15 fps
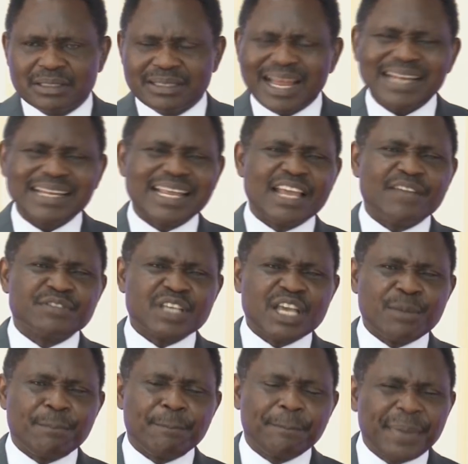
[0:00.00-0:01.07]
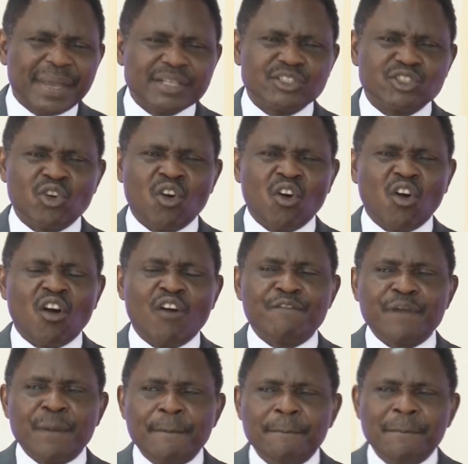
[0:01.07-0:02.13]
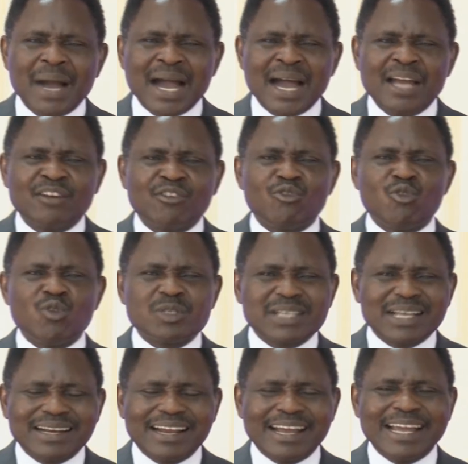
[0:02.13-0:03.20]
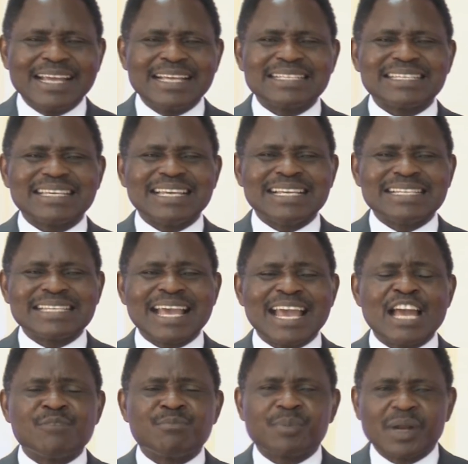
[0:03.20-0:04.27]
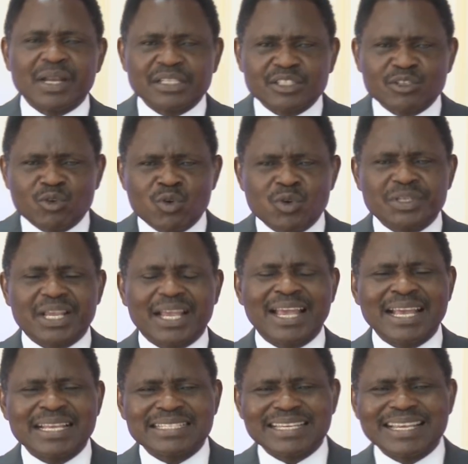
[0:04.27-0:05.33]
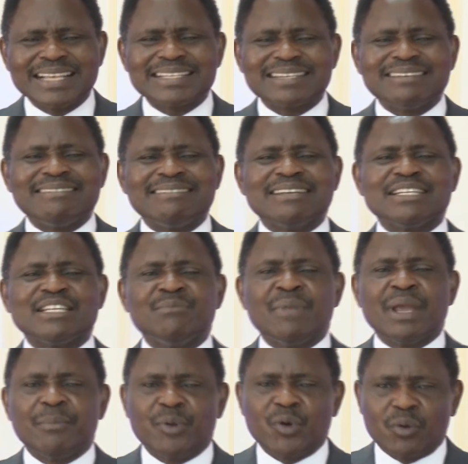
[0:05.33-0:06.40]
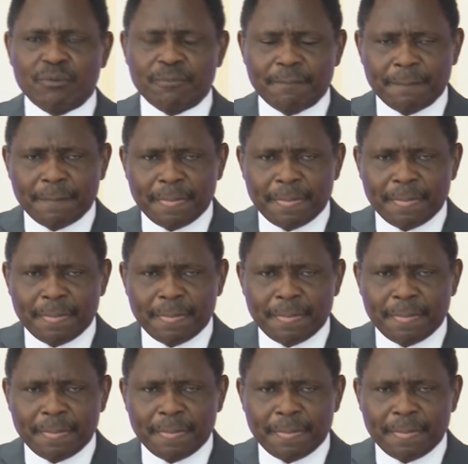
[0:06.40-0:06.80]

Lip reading: That gives a picture of a man whose case is helpless, whose case is irredeemable.